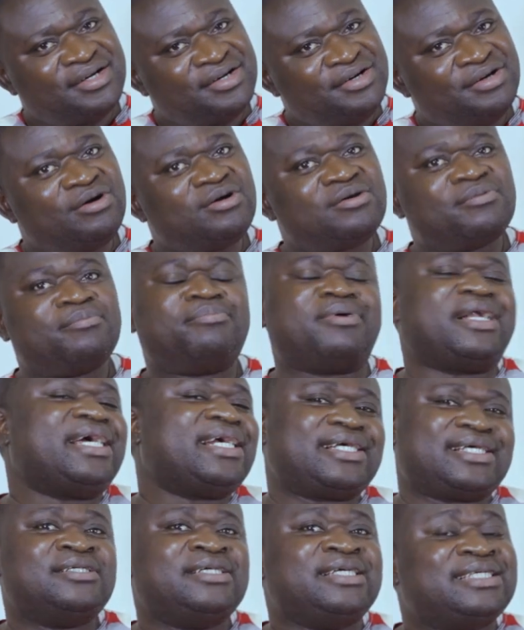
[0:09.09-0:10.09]
Don't
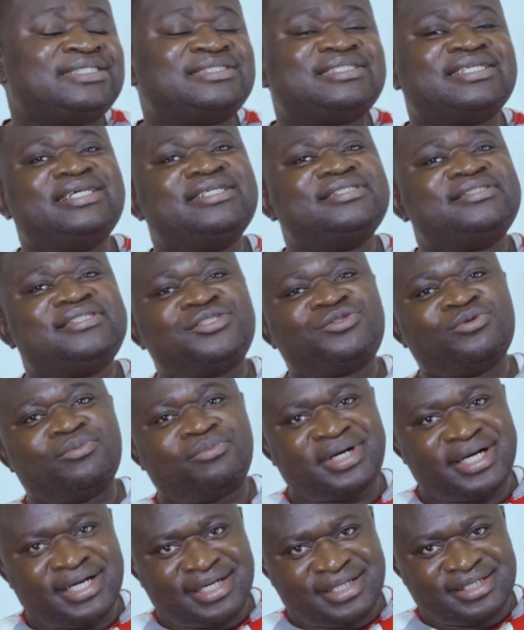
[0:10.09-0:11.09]
break. It's easy to
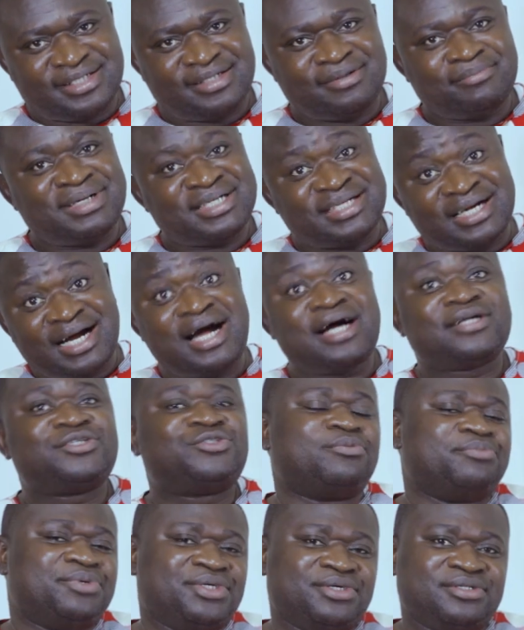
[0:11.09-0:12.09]
break, but hard
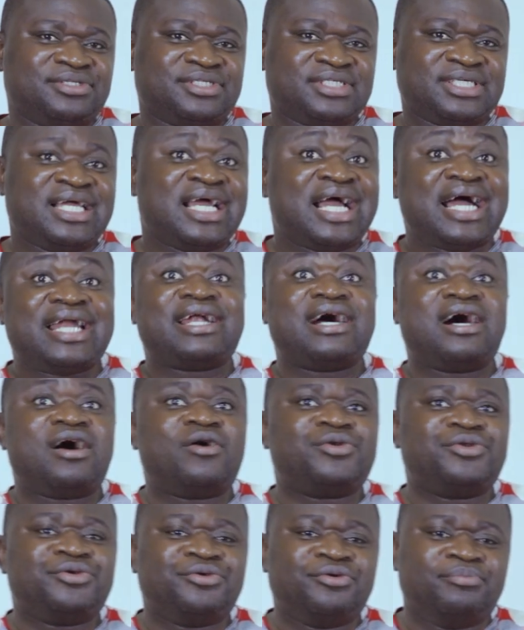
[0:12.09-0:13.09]
to build. And how
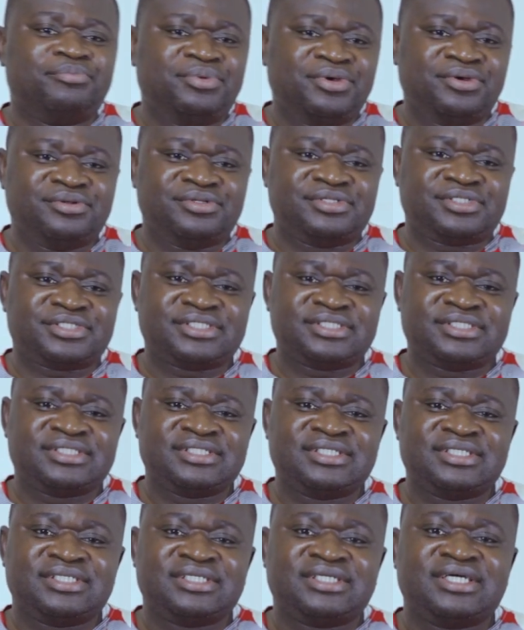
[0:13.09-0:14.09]
do you build?
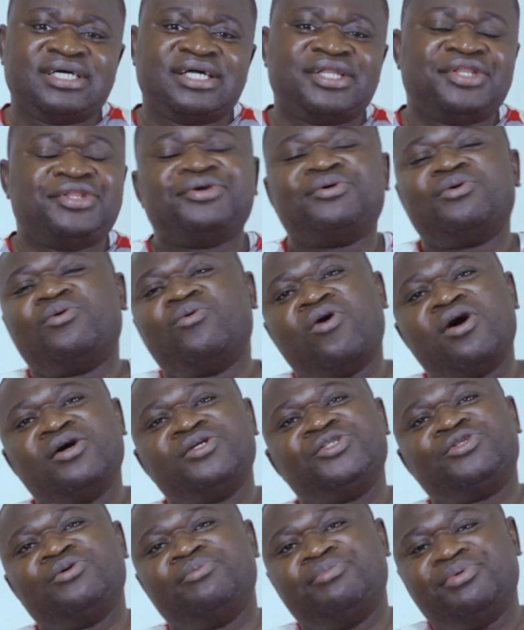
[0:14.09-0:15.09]
Do you
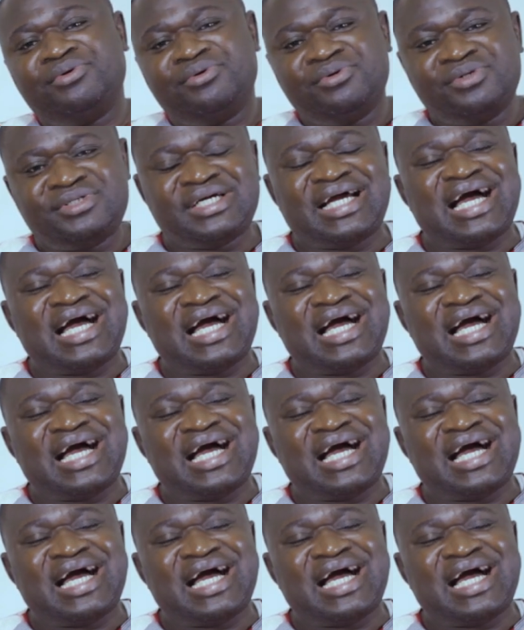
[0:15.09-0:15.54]
want to build